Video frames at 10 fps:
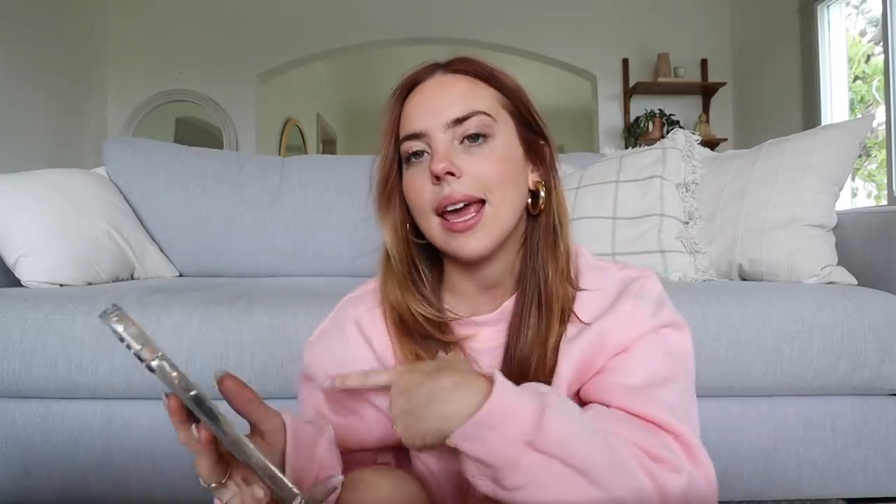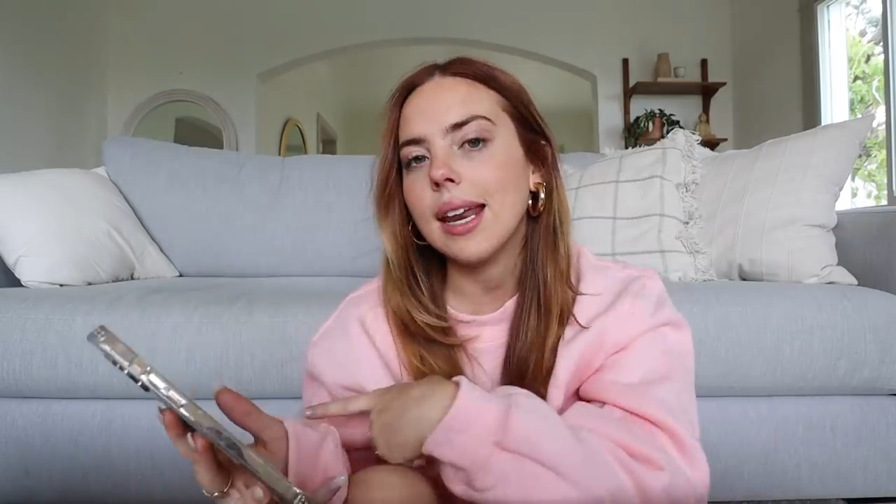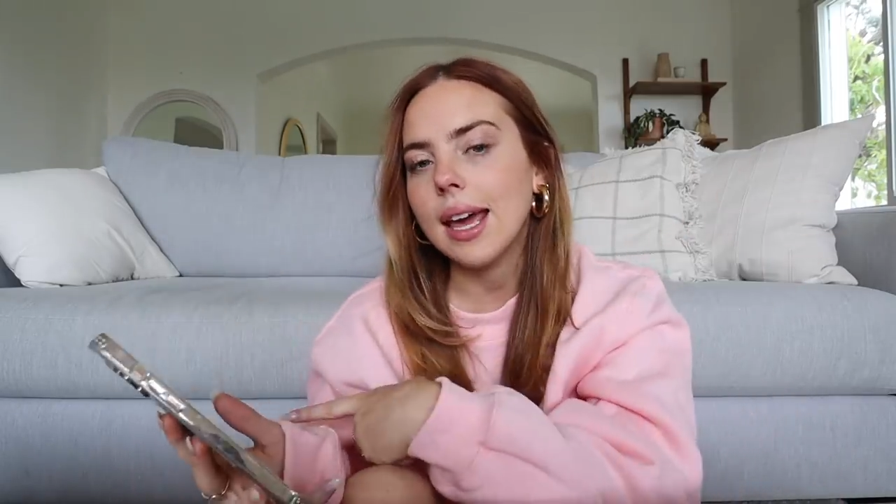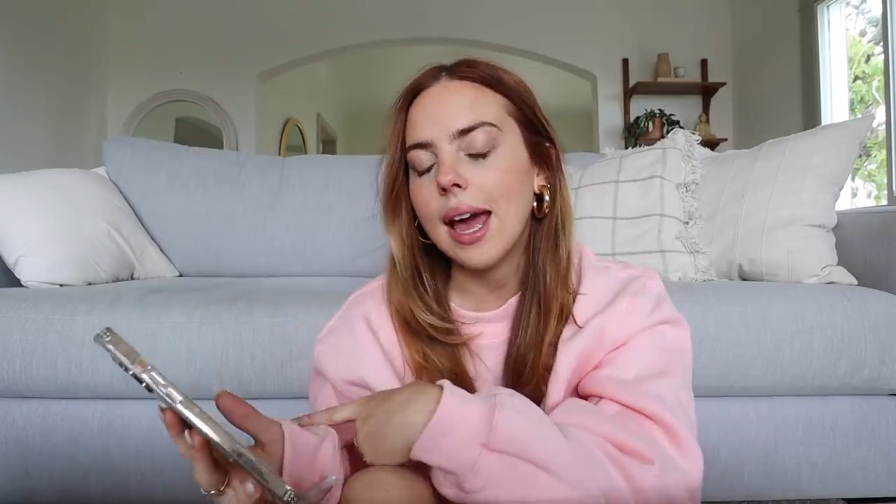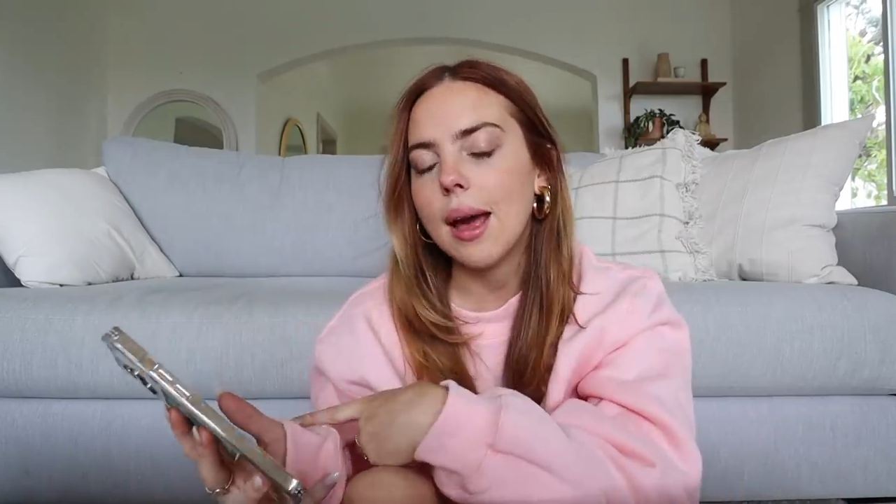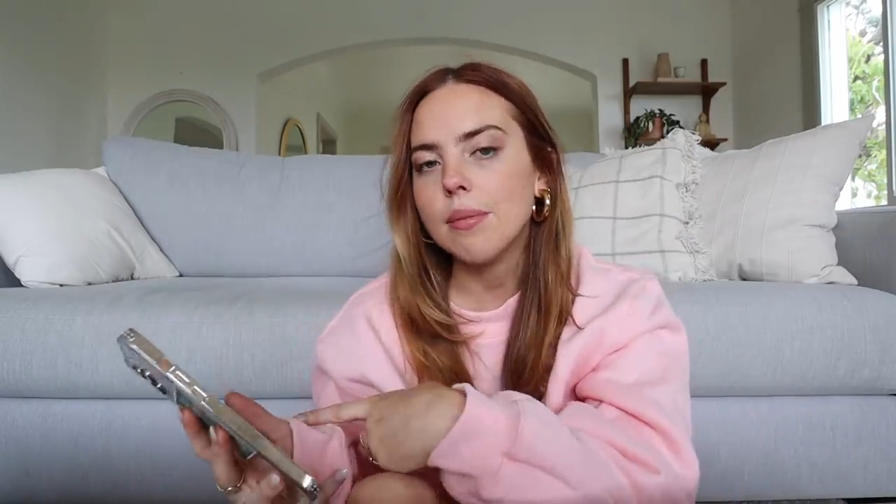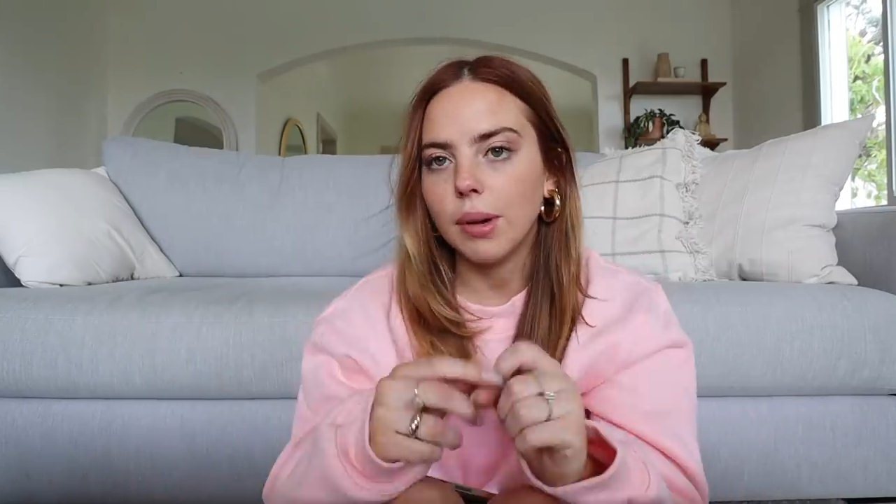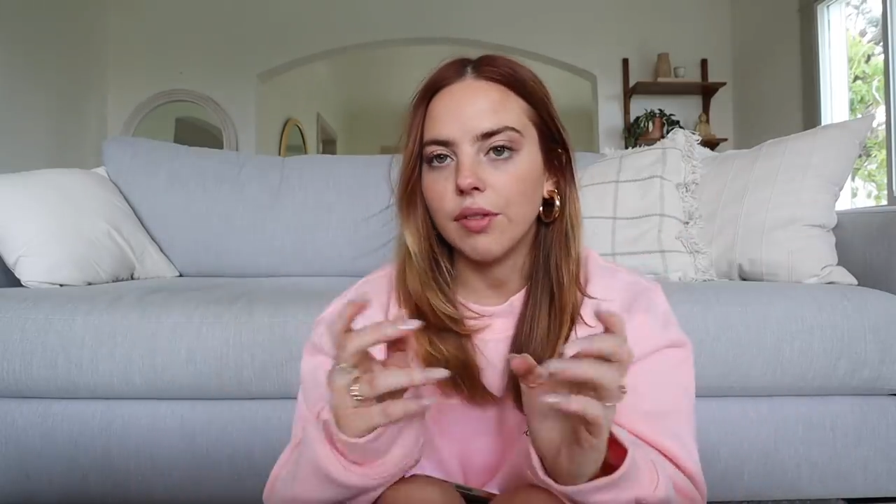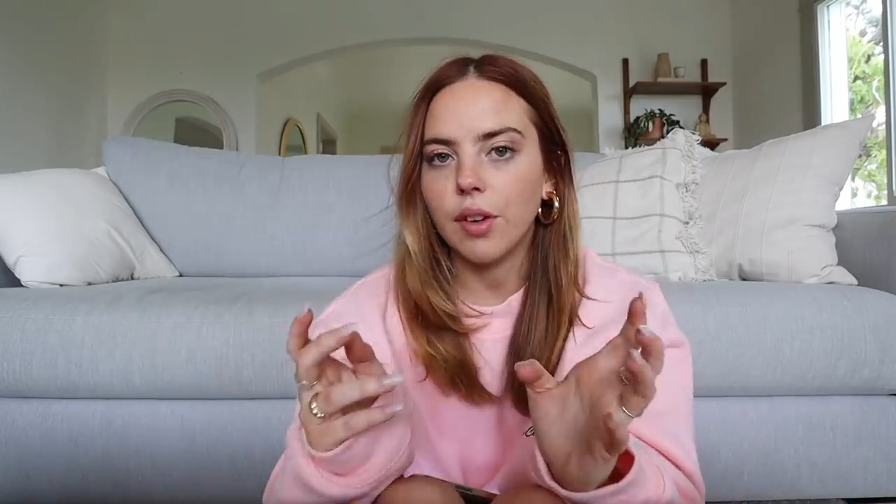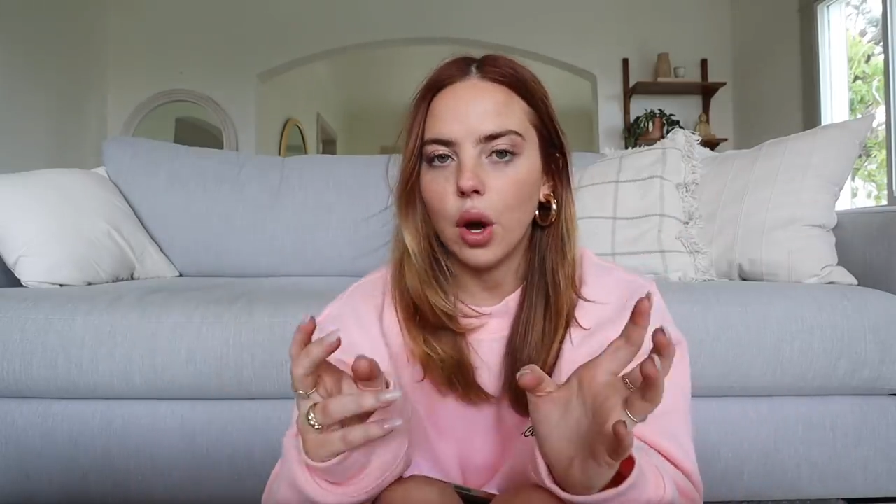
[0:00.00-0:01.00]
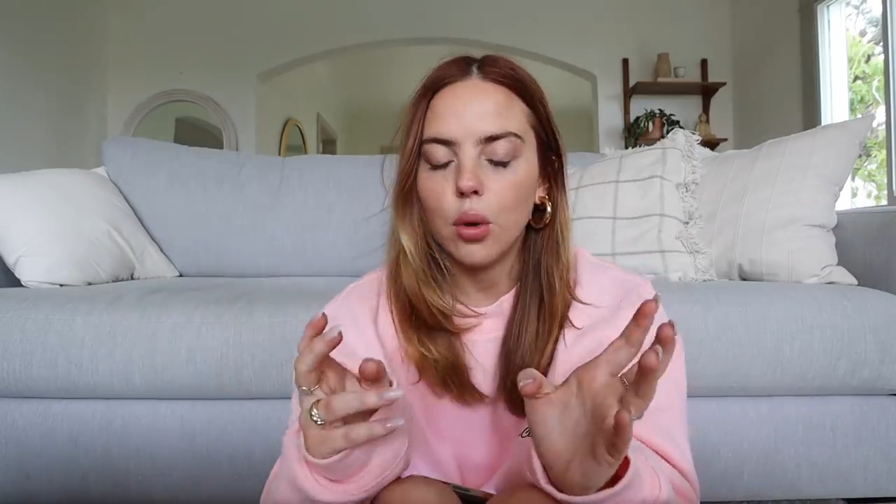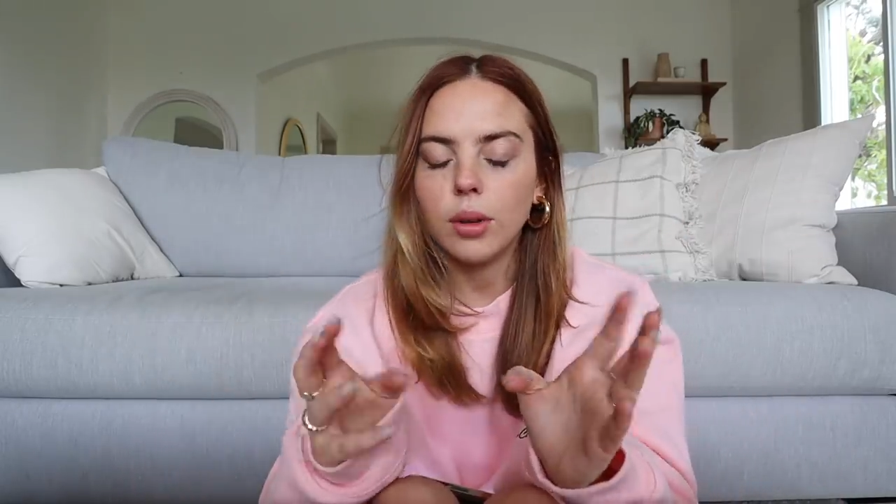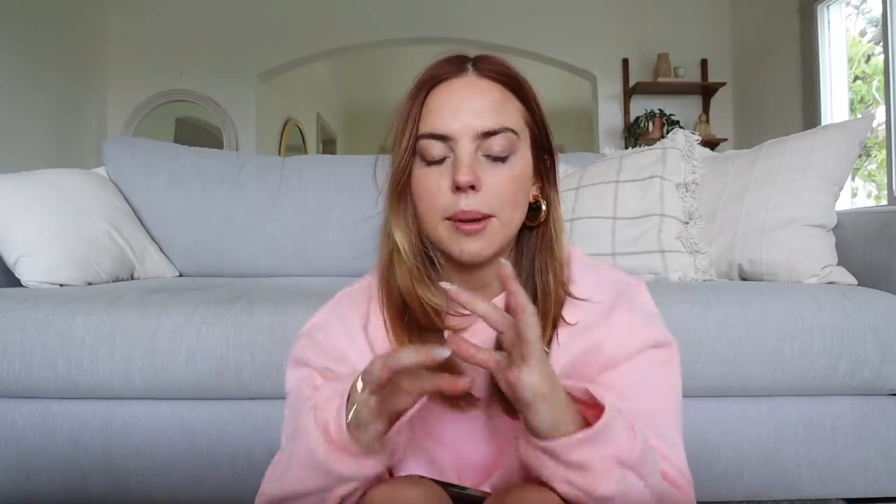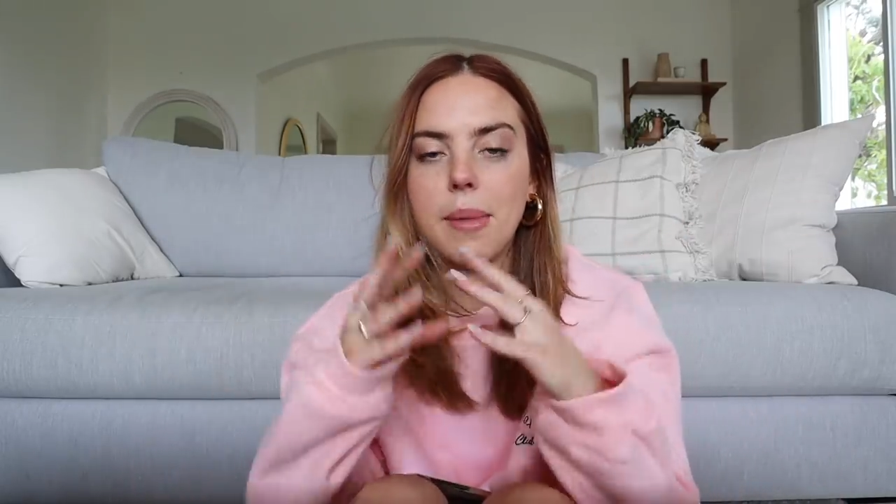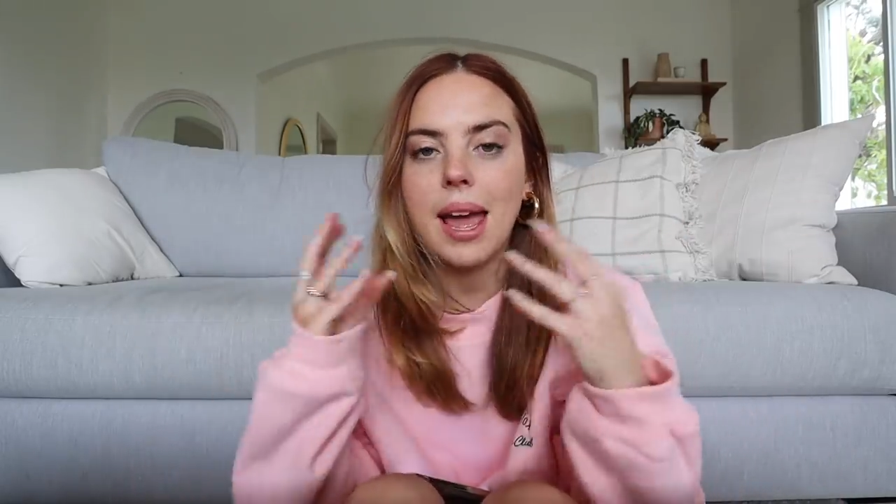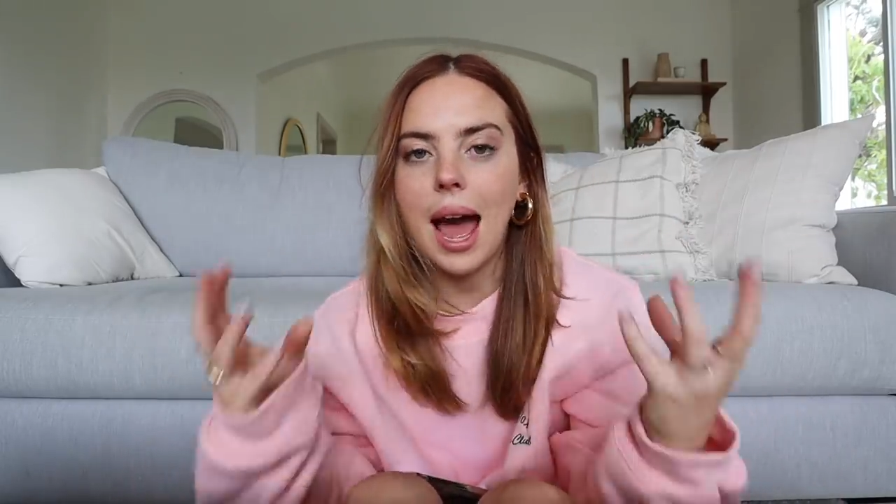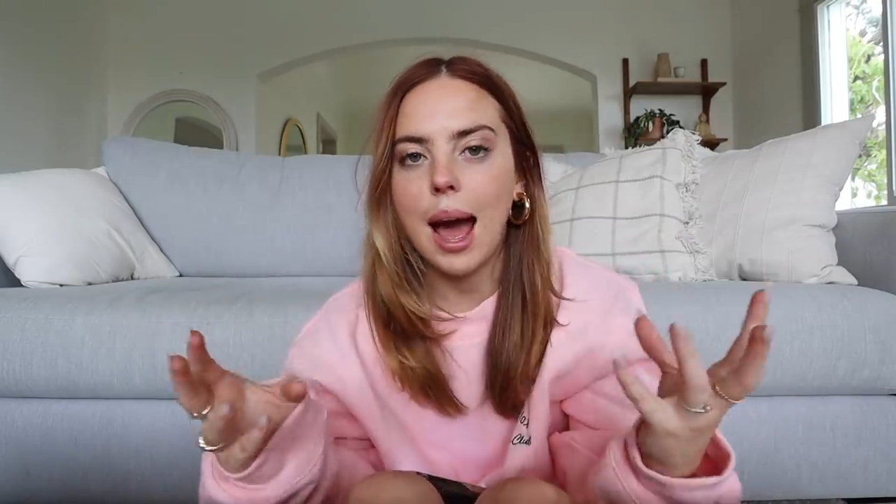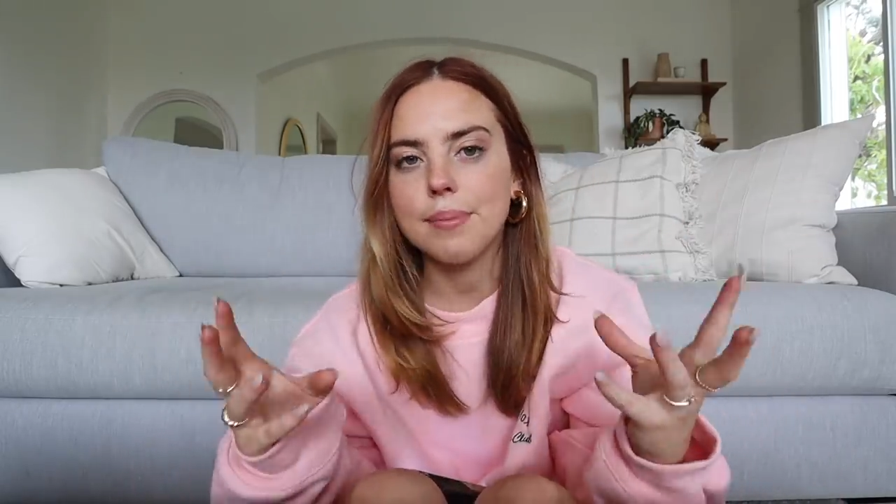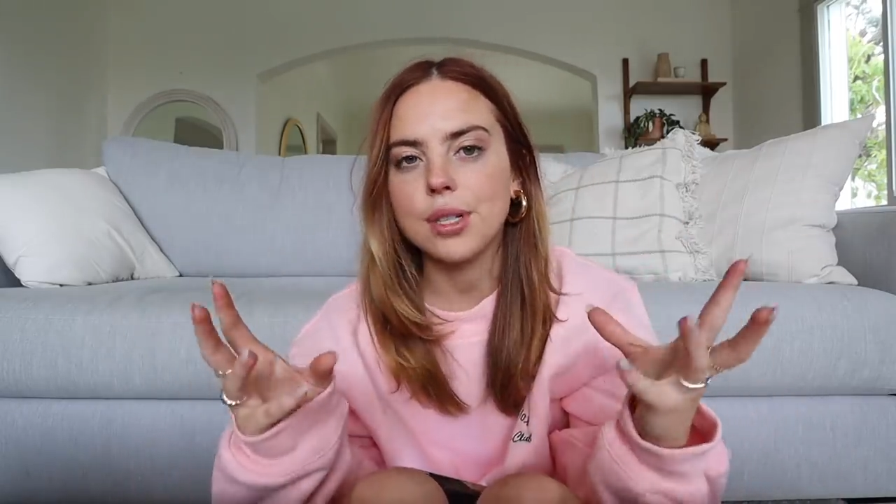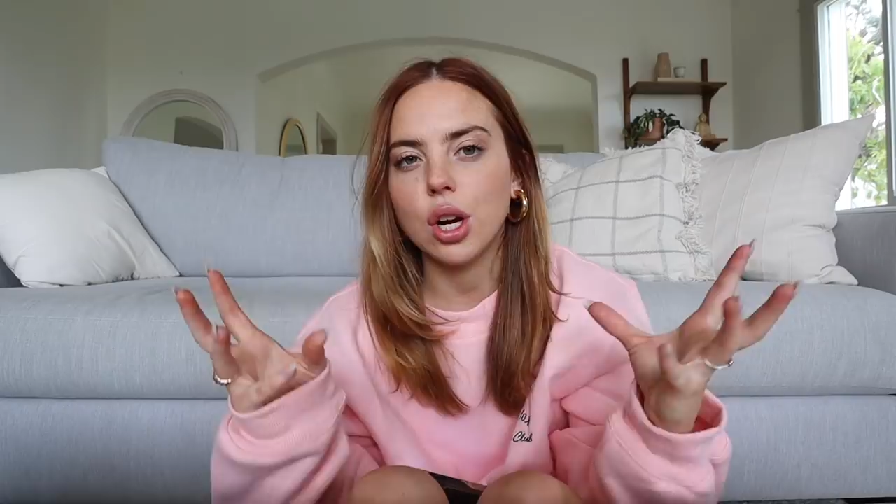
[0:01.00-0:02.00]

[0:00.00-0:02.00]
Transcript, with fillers: 8 a.m my phone like my apps